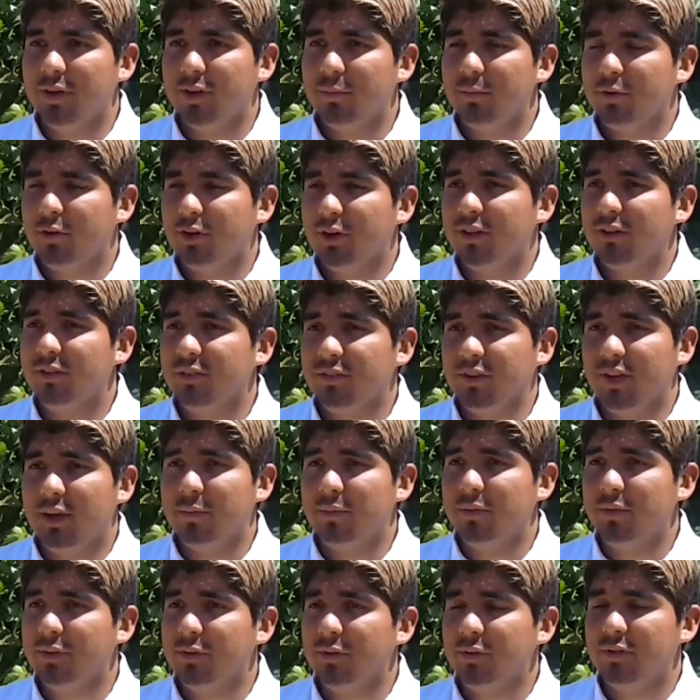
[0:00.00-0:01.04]
come across these
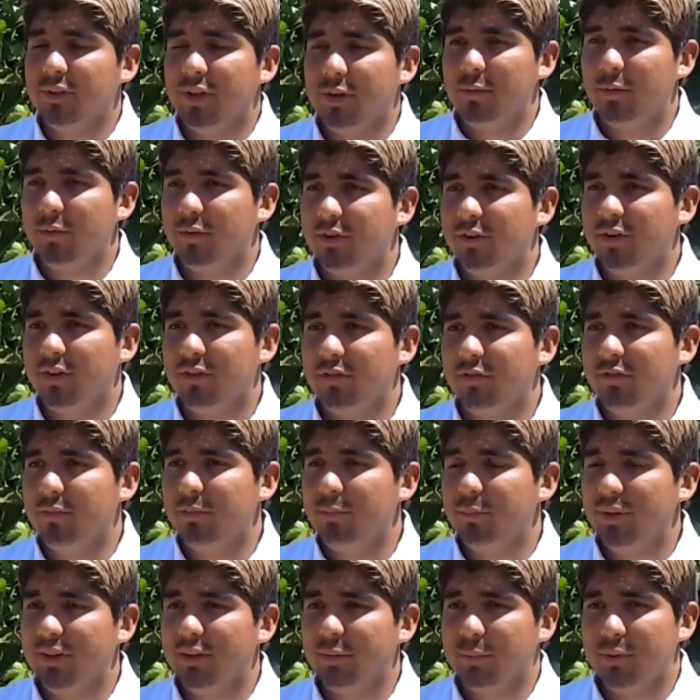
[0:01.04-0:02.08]
obstacles, I wouldn't have
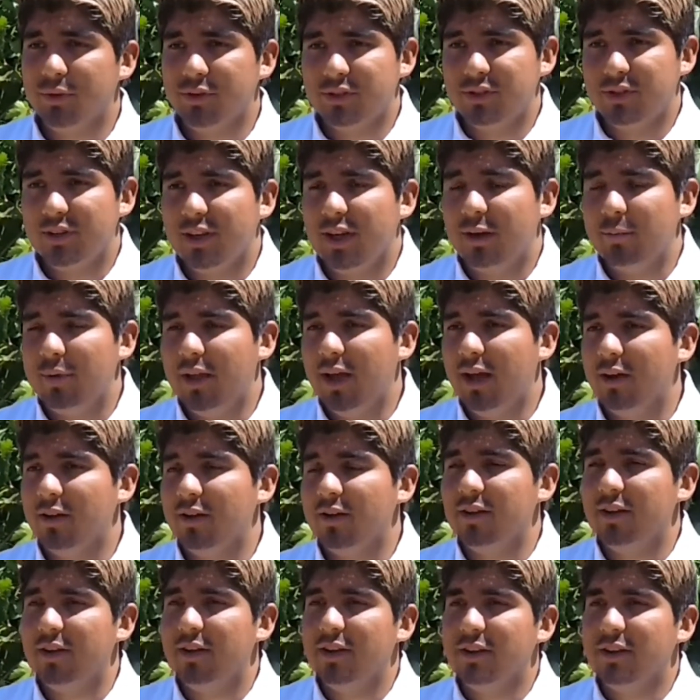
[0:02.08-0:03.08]
been the person I am now.